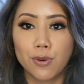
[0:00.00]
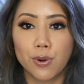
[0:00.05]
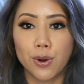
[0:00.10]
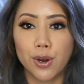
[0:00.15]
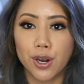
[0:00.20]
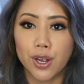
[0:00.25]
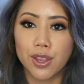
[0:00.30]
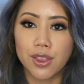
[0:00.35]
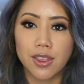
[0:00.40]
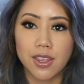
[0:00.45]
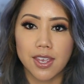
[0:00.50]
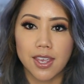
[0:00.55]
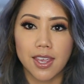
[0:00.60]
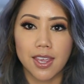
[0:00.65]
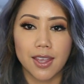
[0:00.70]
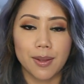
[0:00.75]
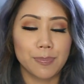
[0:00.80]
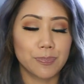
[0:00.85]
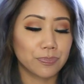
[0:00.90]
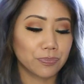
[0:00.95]
for
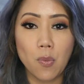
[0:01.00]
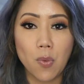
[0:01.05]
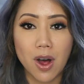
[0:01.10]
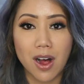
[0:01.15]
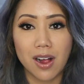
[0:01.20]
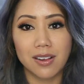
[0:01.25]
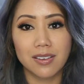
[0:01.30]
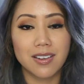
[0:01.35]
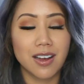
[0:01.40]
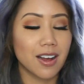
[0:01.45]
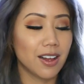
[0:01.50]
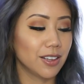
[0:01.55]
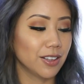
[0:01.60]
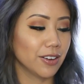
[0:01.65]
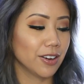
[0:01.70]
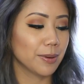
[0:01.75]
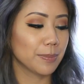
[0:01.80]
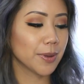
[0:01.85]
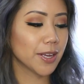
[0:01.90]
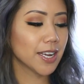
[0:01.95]
the wall
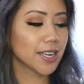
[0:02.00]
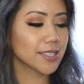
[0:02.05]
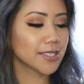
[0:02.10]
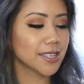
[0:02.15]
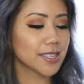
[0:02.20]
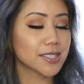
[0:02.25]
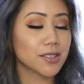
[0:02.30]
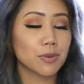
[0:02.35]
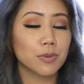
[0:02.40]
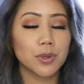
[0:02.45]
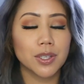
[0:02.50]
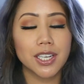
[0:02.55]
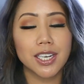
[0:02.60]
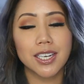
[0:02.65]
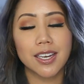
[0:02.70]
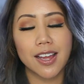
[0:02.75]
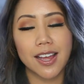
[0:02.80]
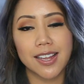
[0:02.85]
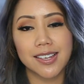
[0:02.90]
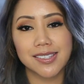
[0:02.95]
color because it's a really
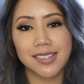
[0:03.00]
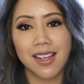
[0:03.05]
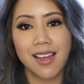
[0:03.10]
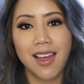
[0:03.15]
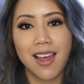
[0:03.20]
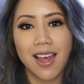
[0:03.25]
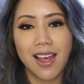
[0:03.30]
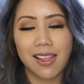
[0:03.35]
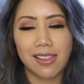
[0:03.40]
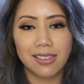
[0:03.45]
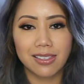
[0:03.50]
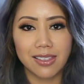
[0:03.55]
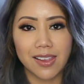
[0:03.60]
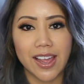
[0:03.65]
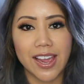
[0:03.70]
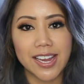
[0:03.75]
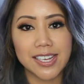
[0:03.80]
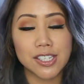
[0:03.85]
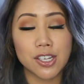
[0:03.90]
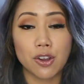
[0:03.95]
nice
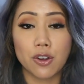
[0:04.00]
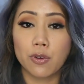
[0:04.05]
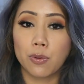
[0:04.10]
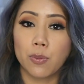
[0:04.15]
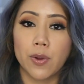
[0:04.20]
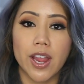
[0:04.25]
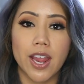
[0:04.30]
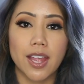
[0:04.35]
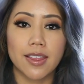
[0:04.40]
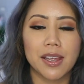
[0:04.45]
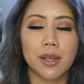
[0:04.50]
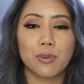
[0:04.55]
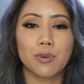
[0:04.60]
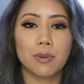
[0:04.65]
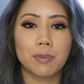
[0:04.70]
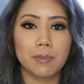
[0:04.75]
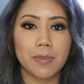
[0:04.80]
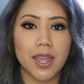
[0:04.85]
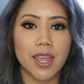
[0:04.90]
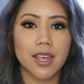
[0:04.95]
light gray. It
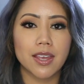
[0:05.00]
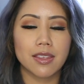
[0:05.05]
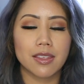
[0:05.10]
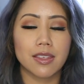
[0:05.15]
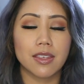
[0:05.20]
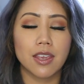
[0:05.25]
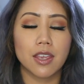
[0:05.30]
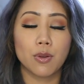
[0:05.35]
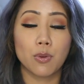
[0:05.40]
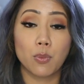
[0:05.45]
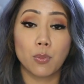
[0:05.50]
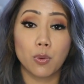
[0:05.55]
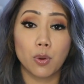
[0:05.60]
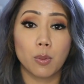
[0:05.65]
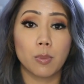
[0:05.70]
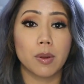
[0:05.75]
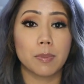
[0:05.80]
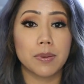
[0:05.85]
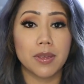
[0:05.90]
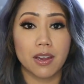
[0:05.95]
will make the
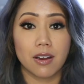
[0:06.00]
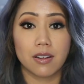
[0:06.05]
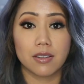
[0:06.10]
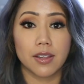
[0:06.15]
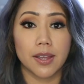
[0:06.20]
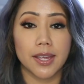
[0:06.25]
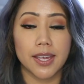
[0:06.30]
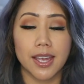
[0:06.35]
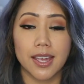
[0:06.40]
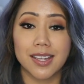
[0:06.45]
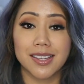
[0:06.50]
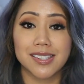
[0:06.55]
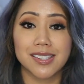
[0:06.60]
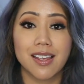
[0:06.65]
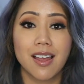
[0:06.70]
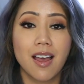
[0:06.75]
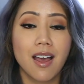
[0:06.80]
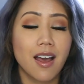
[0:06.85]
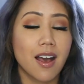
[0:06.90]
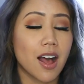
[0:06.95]
room appear like
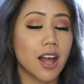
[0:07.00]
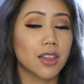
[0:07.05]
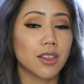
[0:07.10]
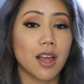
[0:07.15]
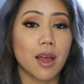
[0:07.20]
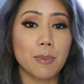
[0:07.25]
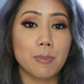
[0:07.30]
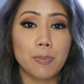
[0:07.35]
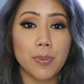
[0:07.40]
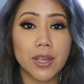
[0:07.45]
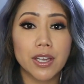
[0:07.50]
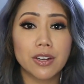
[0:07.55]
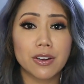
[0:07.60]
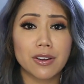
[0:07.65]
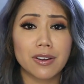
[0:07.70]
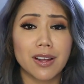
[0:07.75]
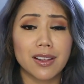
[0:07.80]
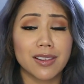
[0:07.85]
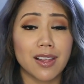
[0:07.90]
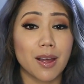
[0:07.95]
it's a lot
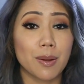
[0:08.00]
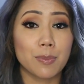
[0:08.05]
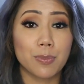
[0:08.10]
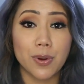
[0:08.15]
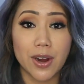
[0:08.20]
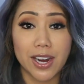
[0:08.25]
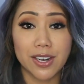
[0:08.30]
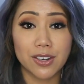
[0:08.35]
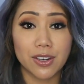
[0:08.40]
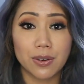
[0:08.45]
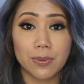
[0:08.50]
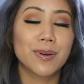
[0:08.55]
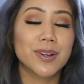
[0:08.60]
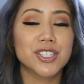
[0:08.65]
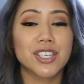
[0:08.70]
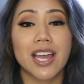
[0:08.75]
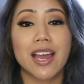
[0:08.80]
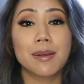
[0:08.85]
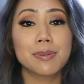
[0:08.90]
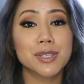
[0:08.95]
bigger, a lot brighter,
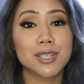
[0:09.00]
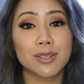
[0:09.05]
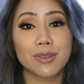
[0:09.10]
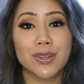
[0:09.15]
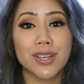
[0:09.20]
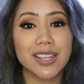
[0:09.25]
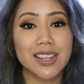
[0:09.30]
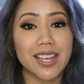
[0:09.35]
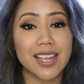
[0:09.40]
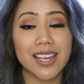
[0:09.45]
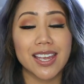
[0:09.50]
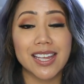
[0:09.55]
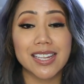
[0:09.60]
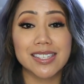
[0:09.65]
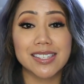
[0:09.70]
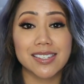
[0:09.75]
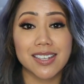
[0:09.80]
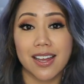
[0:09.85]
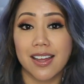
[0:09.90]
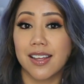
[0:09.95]
which I absolutely think
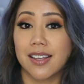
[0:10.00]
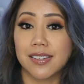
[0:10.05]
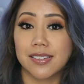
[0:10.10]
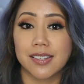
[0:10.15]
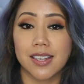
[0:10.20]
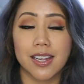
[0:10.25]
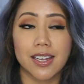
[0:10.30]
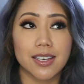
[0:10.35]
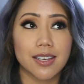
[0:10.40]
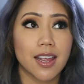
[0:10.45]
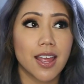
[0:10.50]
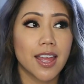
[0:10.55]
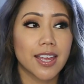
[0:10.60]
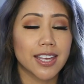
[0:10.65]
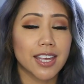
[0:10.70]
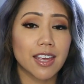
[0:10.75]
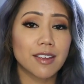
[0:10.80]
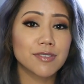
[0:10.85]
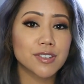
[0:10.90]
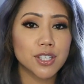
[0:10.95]
it does. It
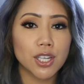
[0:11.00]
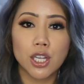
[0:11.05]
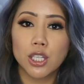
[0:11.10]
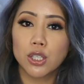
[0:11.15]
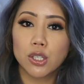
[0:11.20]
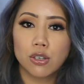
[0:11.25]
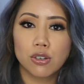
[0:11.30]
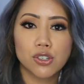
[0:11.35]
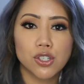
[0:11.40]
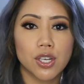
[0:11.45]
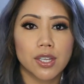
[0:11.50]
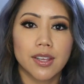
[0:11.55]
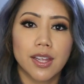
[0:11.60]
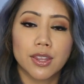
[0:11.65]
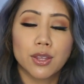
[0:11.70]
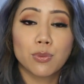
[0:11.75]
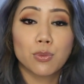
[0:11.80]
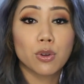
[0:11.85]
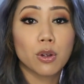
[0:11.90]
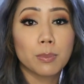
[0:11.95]
gives the illusion
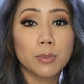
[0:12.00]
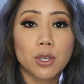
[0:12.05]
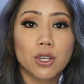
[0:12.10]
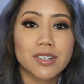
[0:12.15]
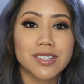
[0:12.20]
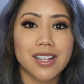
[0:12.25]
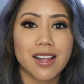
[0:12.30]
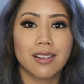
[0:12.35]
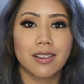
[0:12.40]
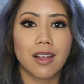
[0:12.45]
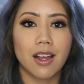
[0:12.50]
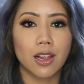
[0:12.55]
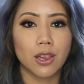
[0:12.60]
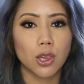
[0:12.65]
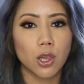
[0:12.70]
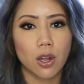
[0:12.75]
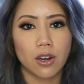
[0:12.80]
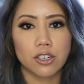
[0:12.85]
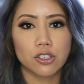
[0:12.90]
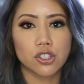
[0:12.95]
that the room looks a lot
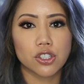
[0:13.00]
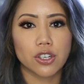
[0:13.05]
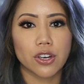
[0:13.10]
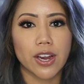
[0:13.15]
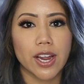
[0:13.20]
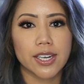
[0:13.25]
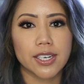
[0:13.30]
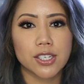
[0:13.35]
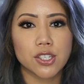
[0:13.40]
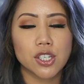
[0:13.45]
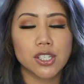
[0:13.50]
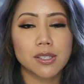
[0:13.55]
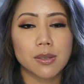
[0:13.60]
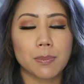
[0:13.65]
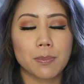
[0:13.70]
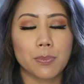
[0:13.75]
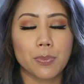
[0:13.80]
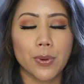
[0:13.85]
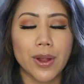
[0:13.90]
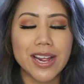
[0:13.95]
larger and it just
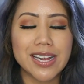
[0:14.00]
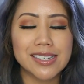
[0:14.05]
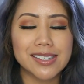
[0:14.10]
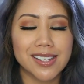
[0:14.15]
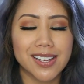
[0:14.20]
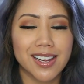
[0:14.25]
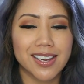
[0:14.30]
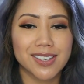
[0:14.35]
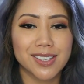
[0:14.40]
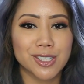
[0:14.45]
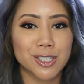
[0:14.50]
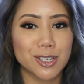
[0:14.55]
brings in